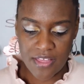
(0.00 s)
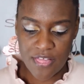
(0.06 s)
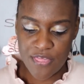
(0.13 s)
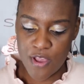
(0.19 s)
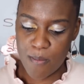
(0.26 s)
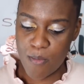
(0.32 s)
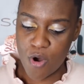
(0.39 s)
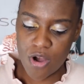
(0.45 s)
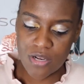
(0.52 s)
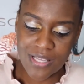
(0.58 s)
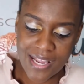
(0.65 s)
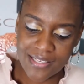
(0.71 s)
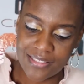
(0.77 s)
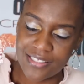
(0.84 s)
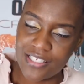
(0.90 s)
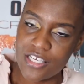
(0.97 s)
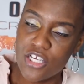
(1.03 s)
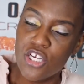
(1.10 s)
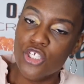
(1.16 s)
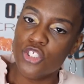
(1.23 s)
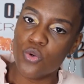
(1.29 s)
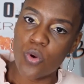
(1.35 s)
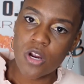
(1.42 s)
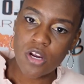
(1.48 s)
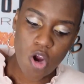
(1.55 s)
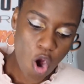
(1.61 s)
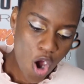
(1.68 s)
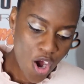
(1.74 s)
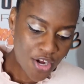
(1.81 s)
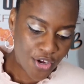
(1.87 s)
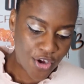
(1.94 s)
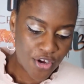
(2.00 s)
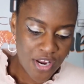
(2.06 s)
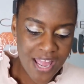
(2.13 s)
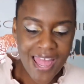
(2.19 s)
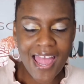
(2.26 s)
they're more likely to work harder